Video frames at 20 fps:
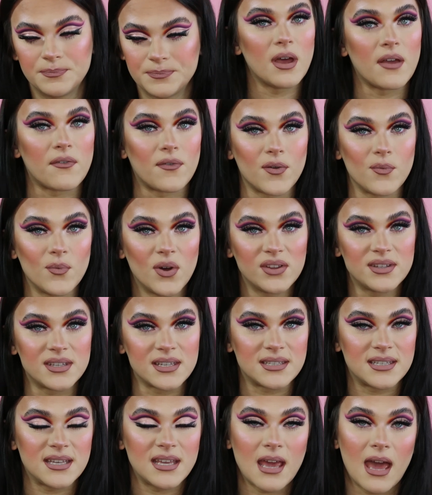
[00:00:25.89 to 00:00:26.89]
But if you want
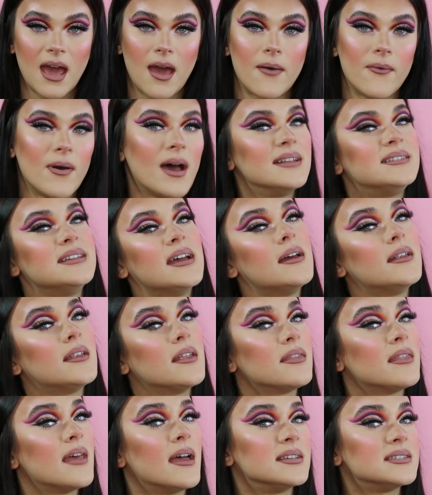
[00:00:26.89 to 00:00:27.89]
to see how I
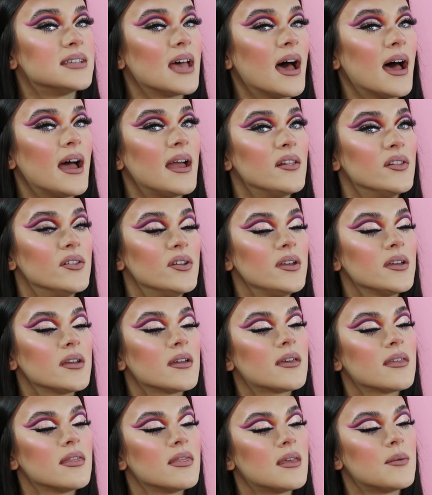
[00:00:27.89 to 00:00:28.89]
did this eye
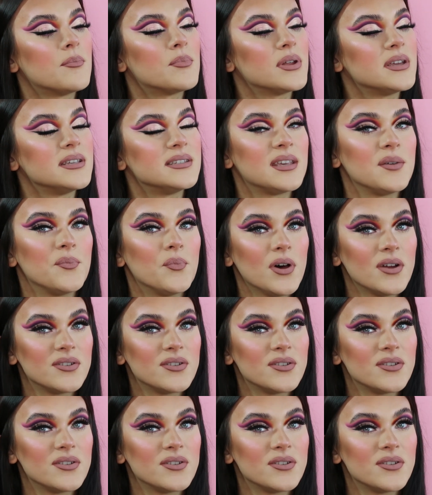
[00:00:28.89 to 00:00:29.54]
look, then please keep